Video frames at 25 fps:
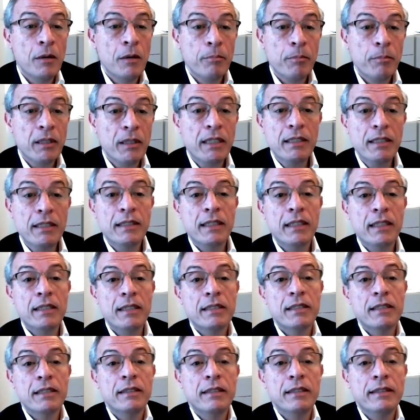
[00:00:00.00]
But they tell
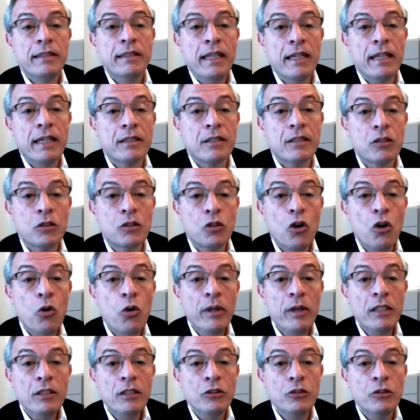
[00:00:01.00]
us in the text,
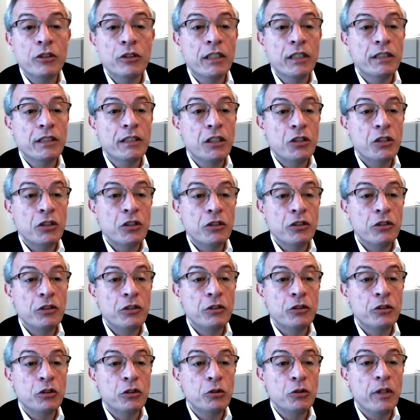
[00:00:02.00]
going to an
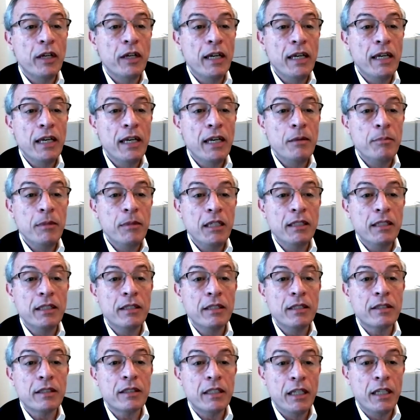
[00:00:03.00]
additional 2 AA
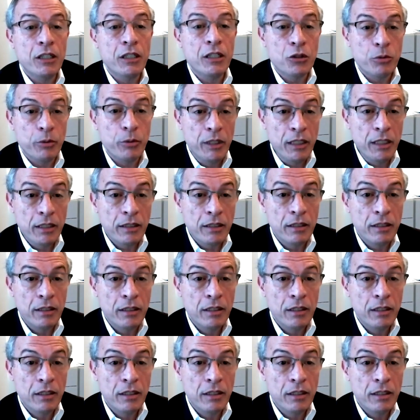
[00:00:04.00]
meetings each week